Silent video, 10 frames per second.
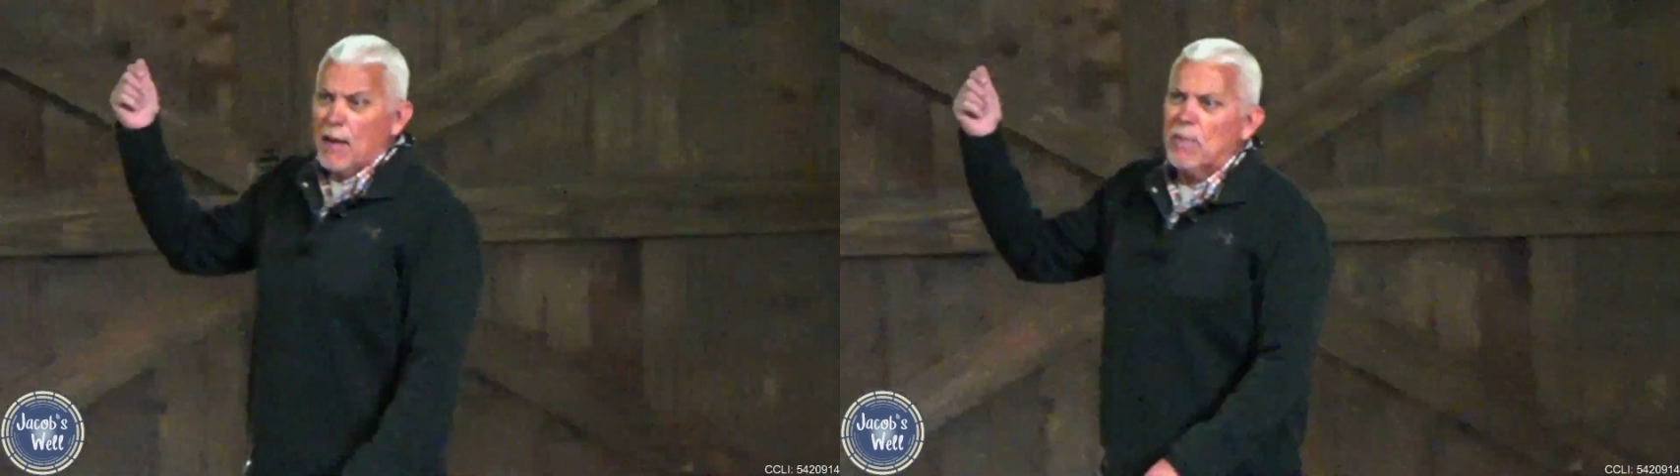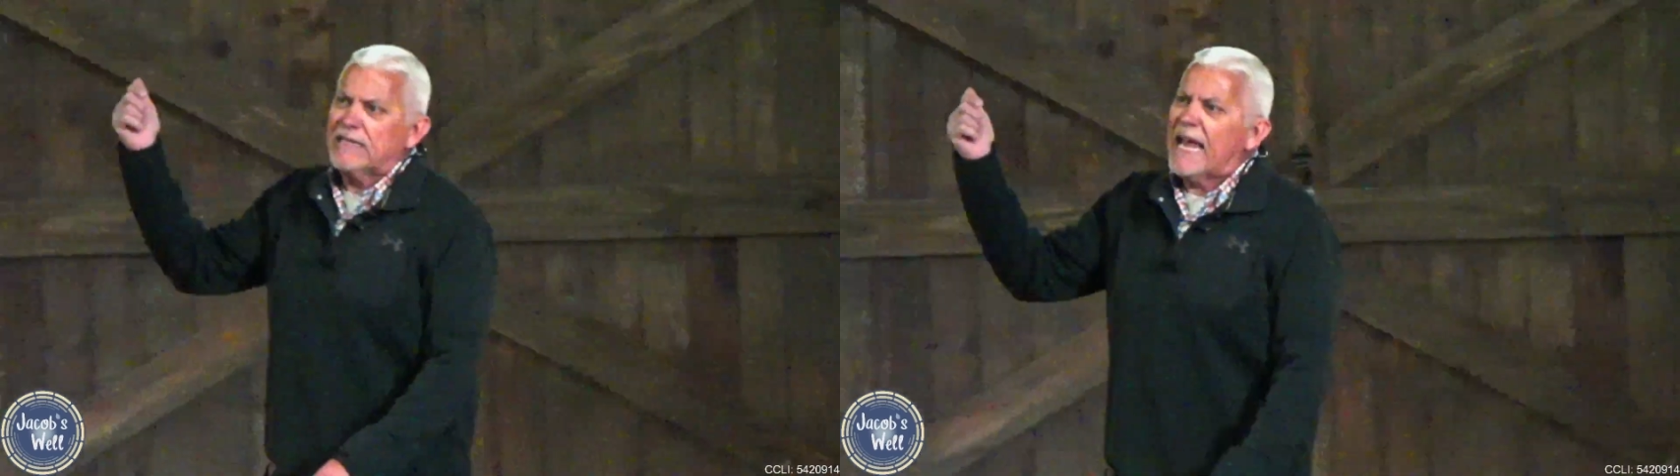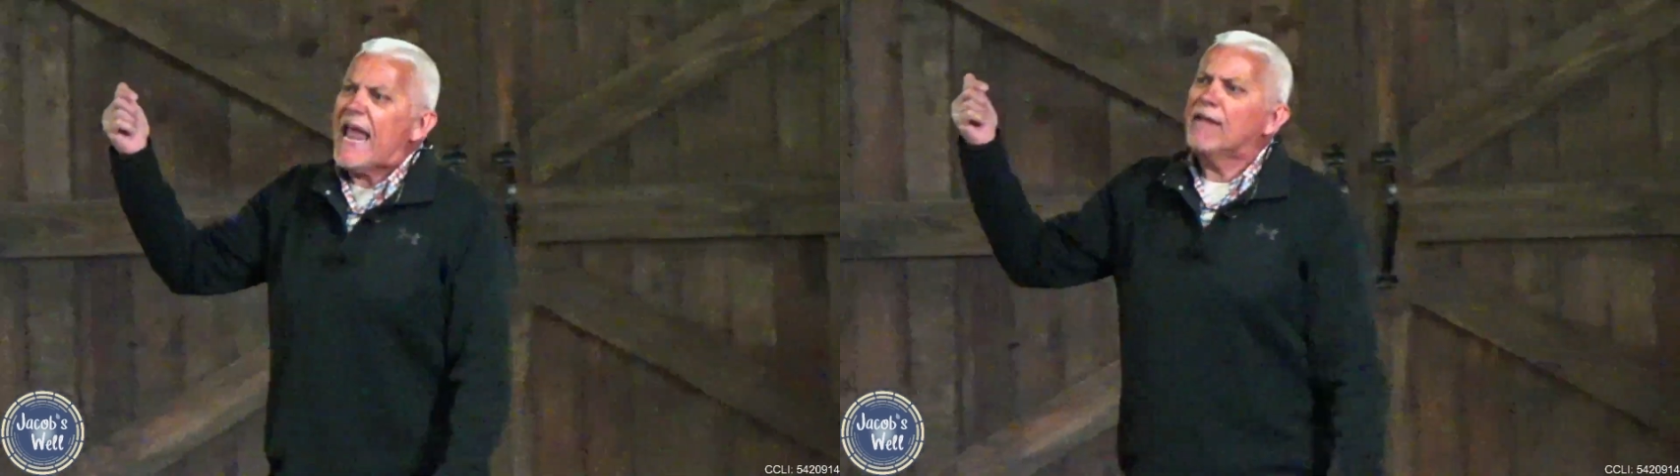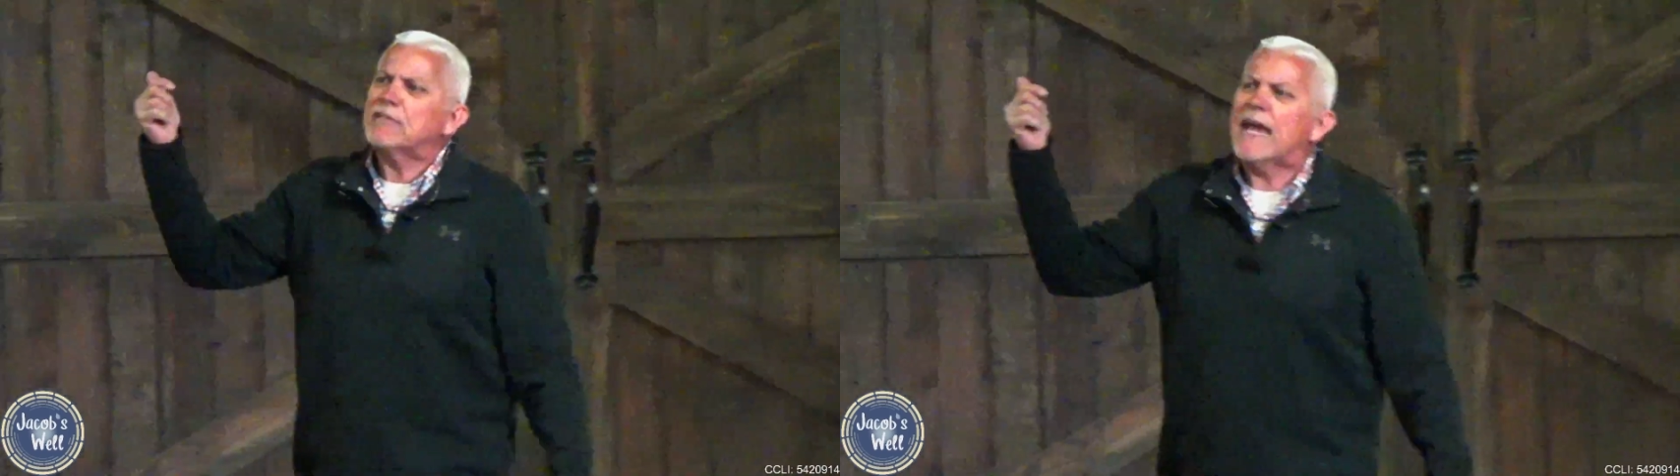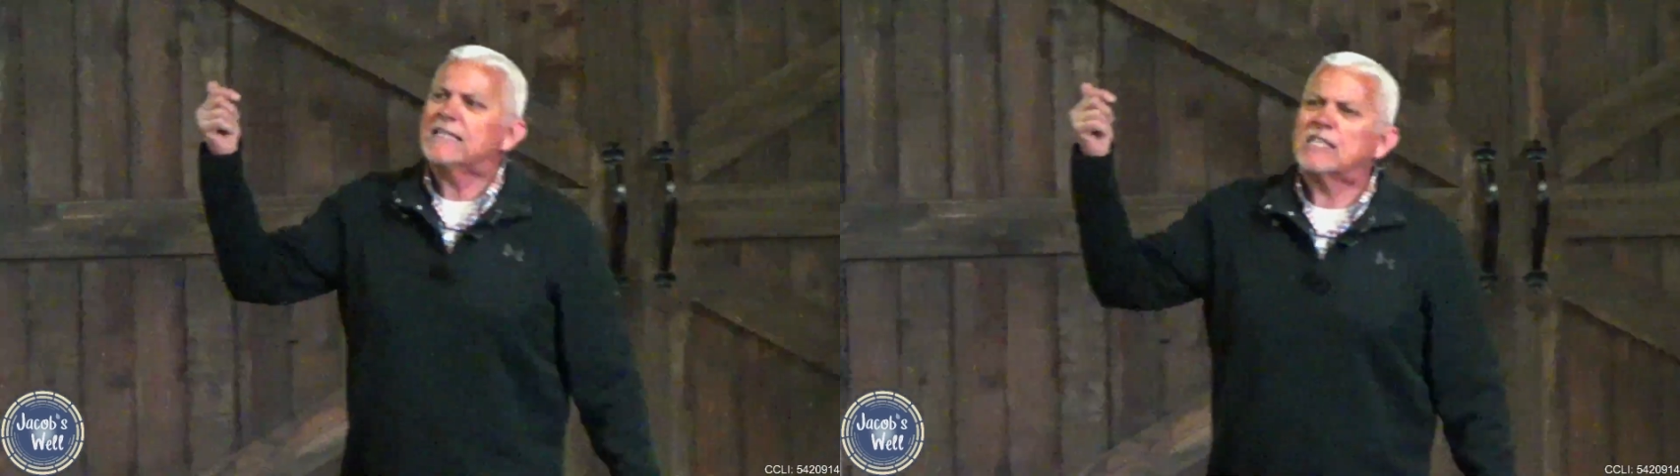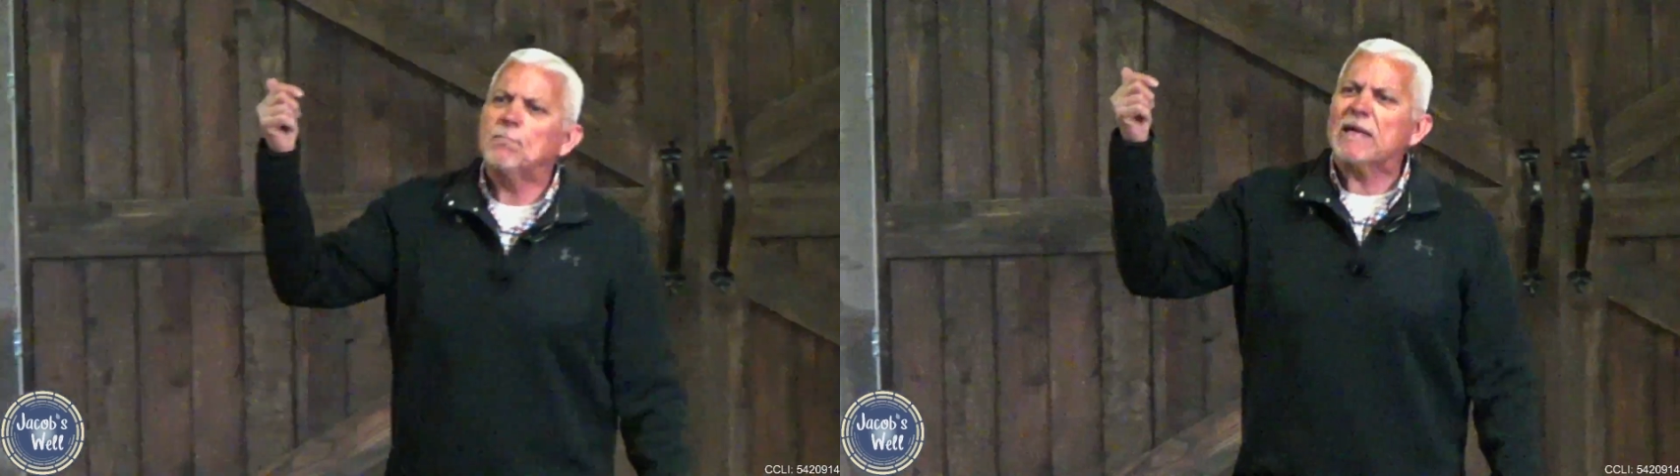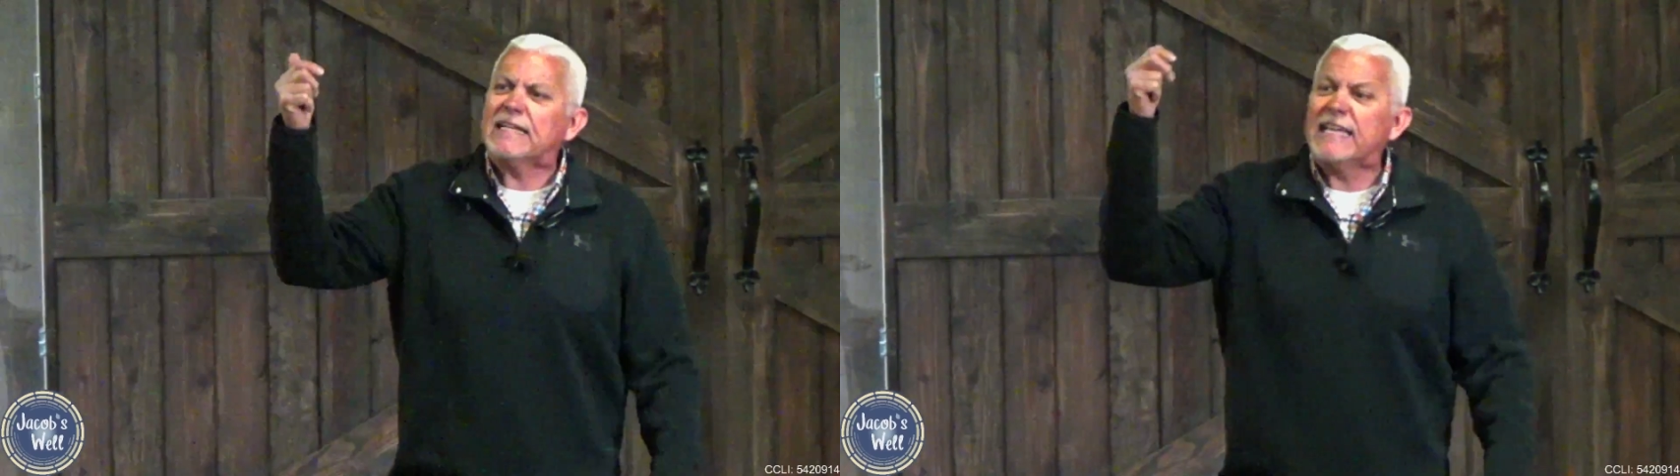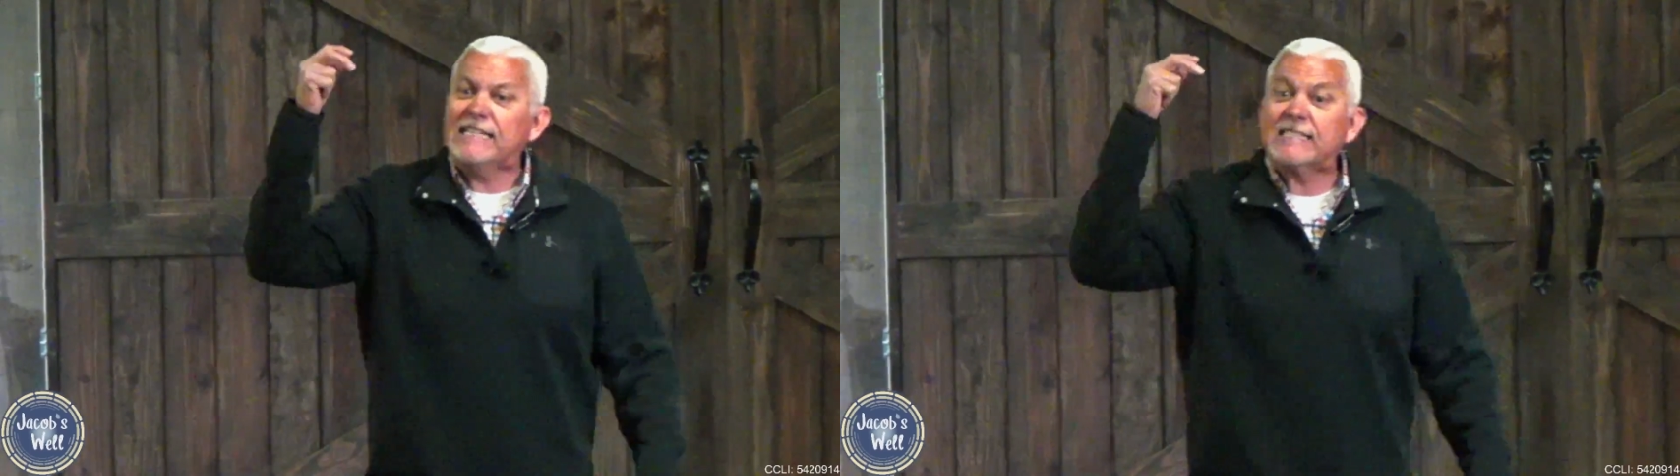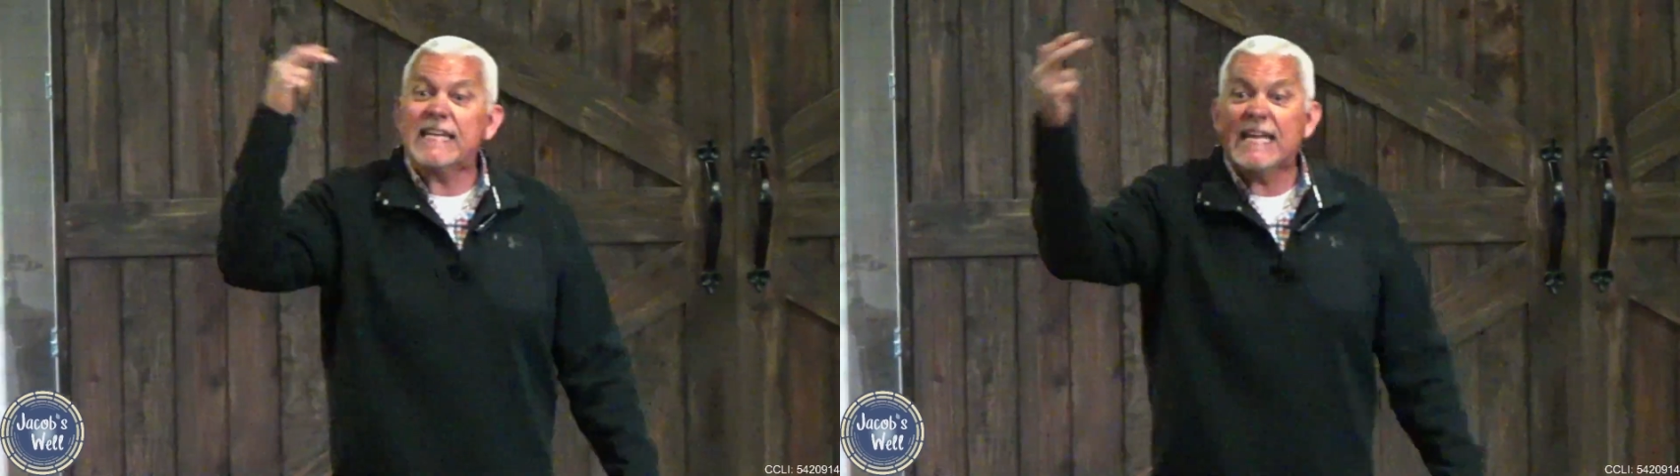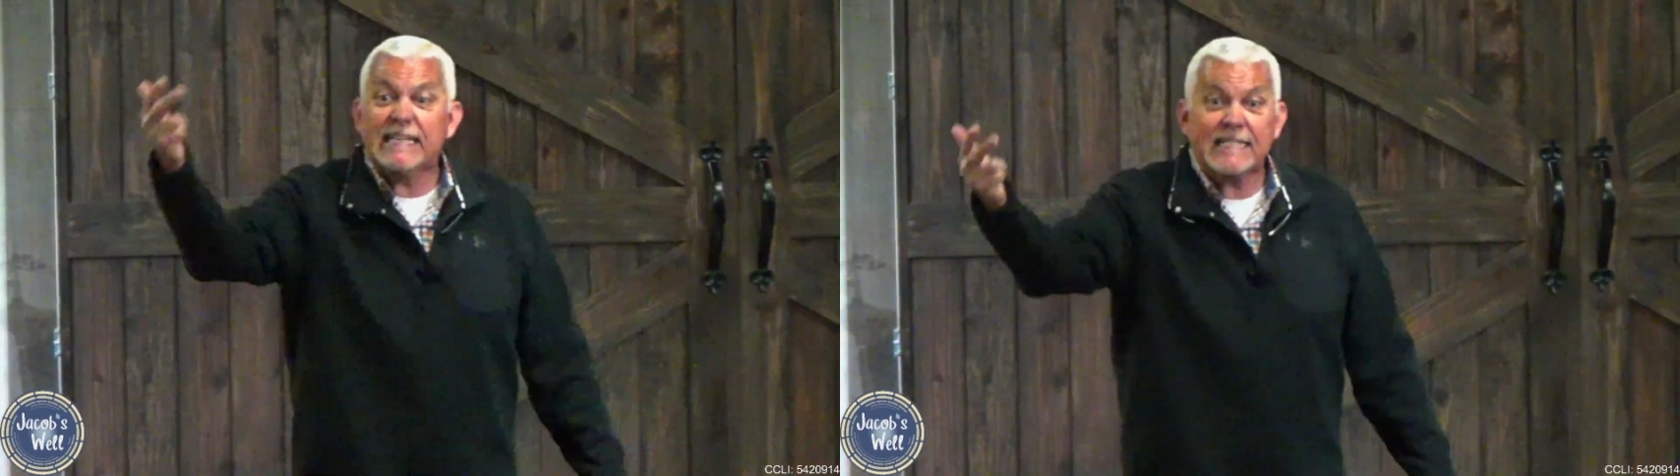but they have tested me these
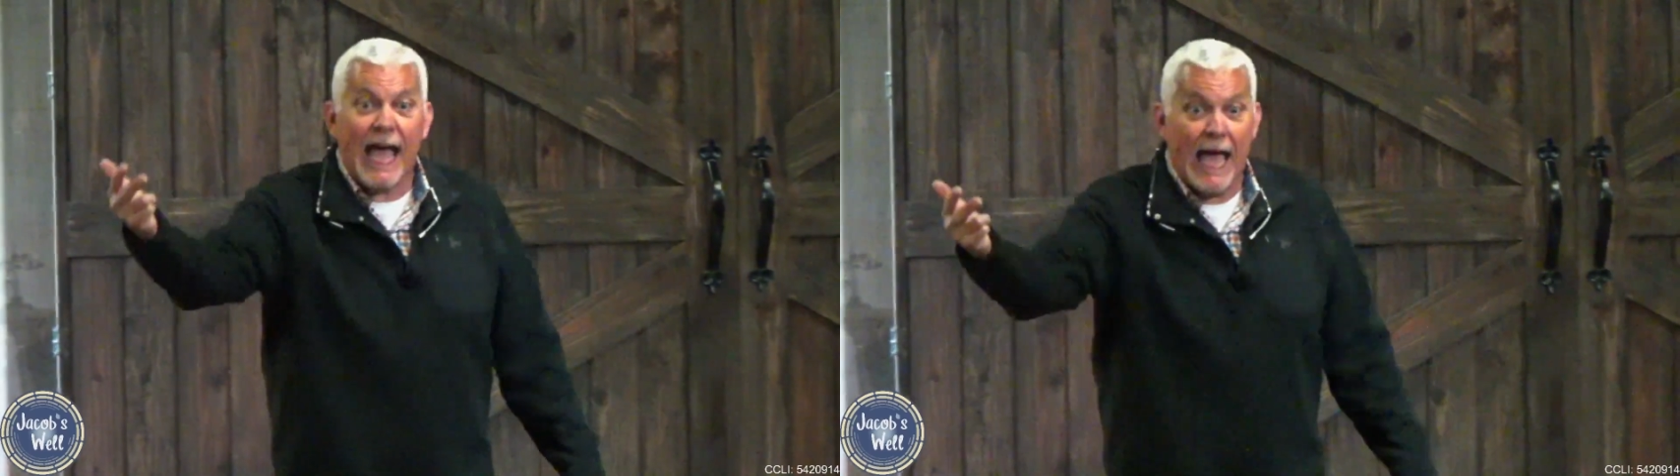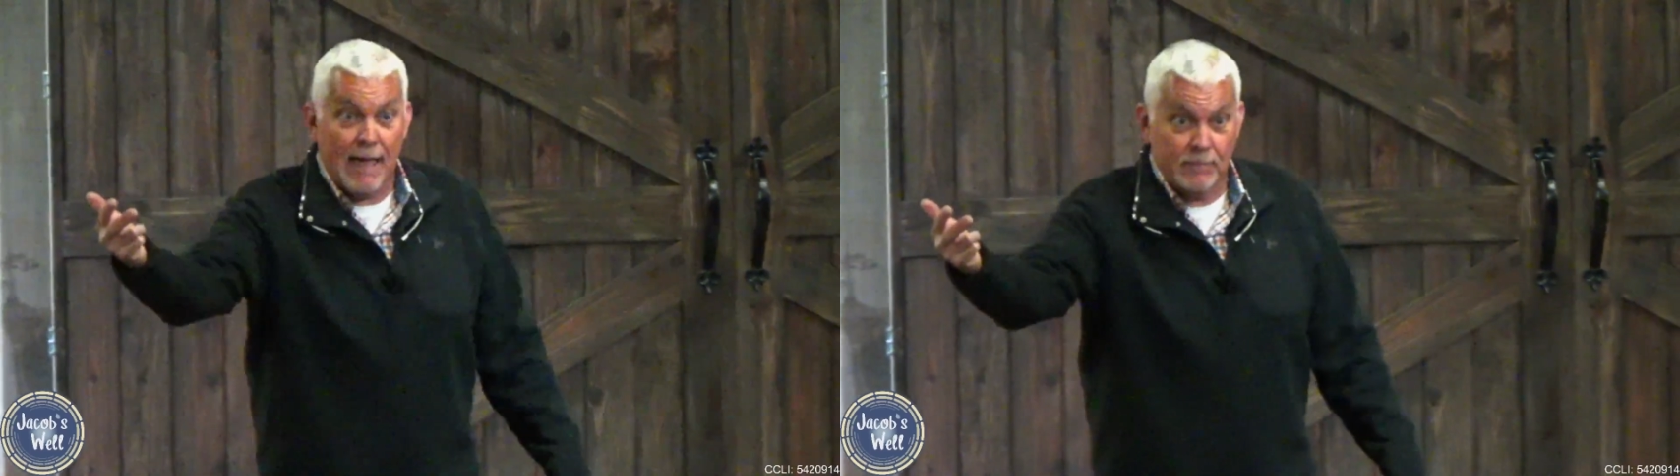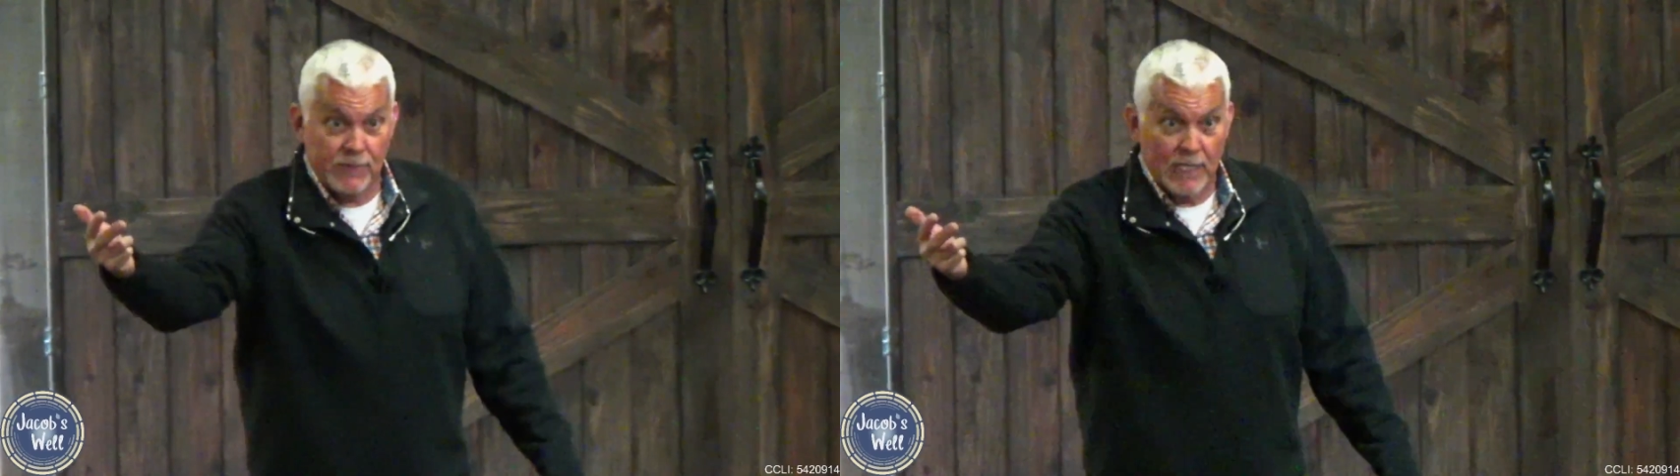10 times.